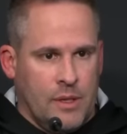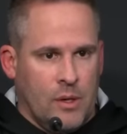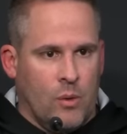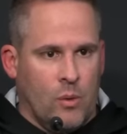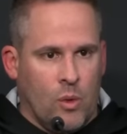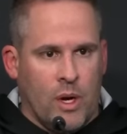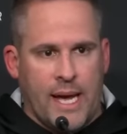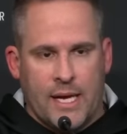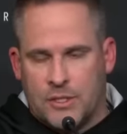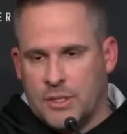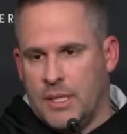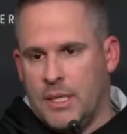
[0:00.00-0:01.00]
you know, what
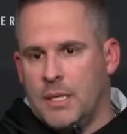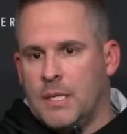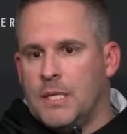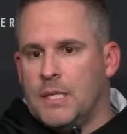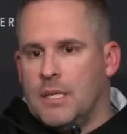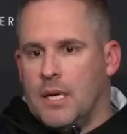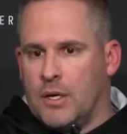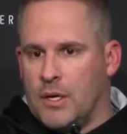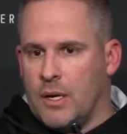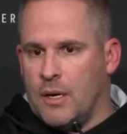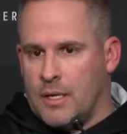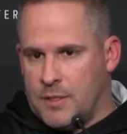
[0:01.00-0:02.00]
actually
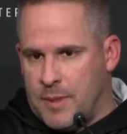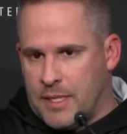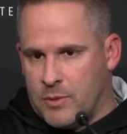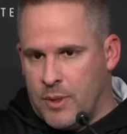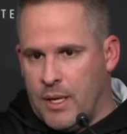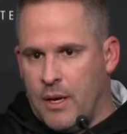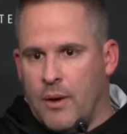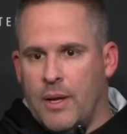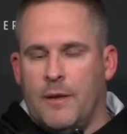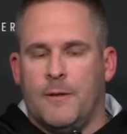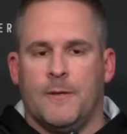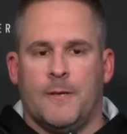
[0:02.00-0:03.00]
occurred as best we know it.